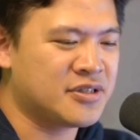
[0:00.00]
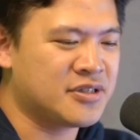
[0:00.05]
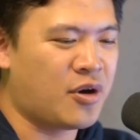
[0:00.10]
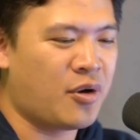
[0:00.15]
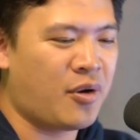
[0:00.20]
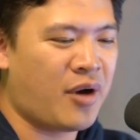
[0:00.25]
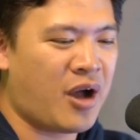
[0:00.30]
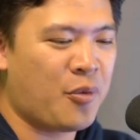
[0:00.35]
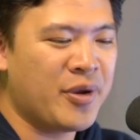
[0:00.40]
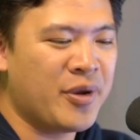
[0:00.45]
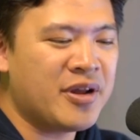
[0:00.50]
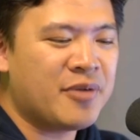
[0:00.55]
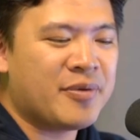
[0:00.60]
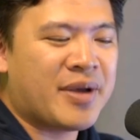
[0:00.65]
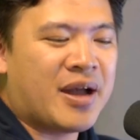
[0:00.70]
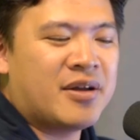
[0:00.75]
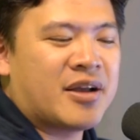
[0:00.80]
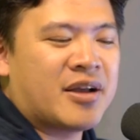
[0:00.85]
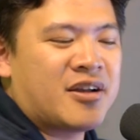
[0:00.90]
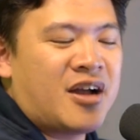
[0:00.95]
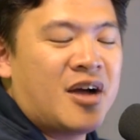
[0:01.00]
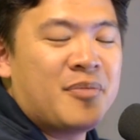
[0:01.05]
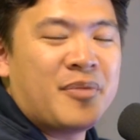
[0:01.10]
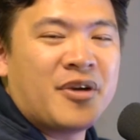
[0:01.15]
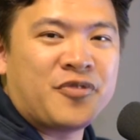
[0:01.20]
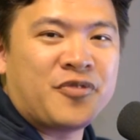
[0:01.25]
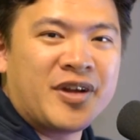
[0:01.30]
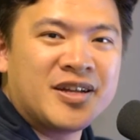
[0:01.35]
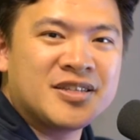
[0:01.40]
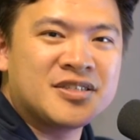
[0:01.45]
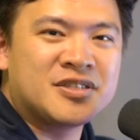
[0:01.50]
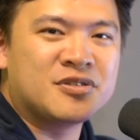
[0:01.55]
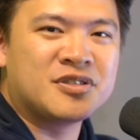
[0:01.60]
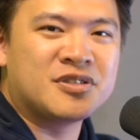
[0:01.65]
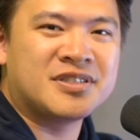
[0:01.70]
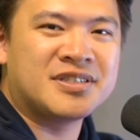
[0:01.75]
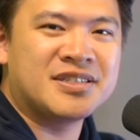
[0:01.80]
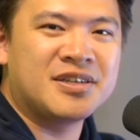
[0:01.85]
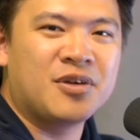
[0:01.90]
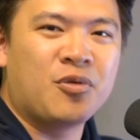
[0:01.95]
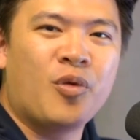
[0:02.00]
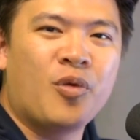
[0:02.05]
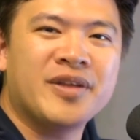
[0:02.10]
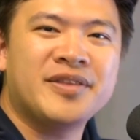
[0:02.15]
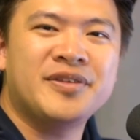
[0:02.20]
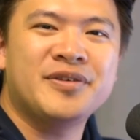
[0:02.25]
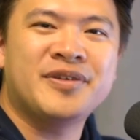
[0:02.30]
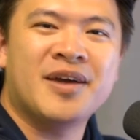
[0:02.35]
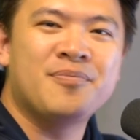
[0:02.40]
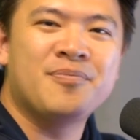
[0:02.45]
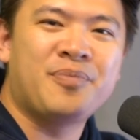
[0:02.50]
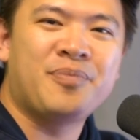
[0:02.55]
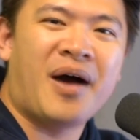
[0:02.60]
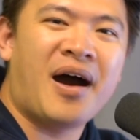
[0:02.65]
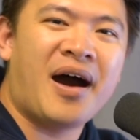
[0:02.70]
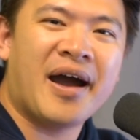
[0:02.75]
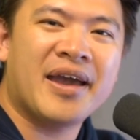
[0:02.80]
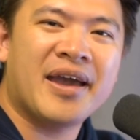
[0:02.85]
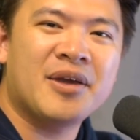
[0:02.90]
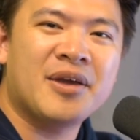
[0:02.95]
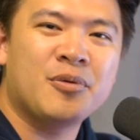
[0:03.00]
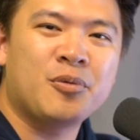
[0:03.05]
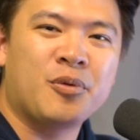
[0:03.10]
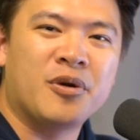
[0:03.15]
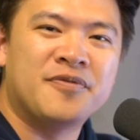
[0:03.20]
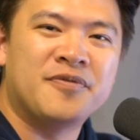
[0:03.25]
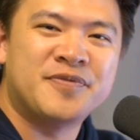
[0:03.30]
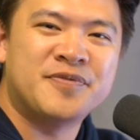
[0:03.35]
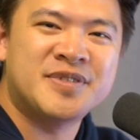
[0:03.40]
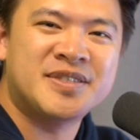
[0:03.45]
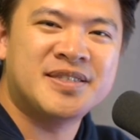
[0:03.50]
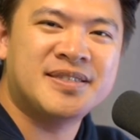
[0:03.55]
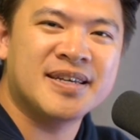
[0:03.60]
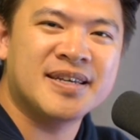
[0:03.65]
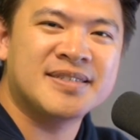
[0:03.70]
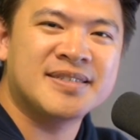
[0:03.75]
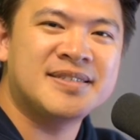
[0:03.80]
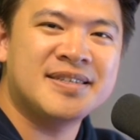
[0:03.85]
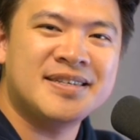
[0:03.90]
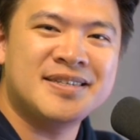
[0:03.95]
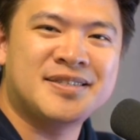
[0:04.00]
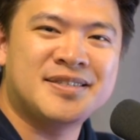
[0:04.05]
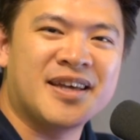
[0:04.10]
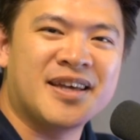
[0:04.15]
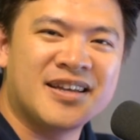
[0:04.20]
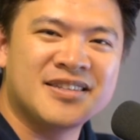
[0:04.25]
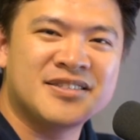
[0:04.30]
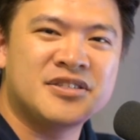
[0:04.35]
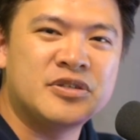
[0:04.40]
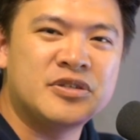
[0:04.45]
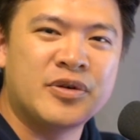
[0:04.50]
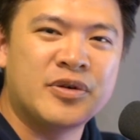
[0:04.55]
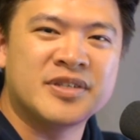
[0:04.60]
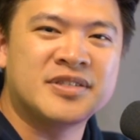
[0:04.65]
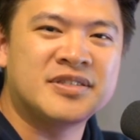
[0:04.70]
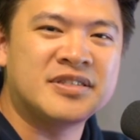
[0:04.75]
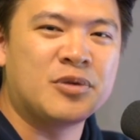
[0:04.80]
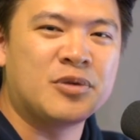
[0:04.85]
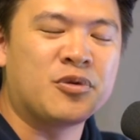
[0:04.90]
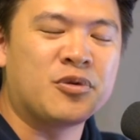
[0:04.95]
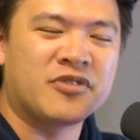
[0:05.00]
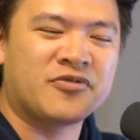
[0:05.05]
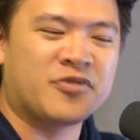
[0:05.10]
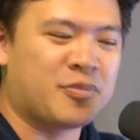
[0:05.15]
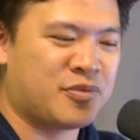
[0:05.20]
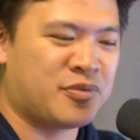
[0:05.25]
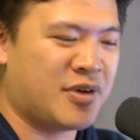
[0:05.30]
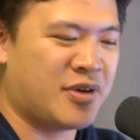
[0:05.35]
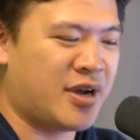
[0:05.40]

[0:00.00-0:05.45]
So I went around, I got my friends to see what you can buy with 60 cents USD worth of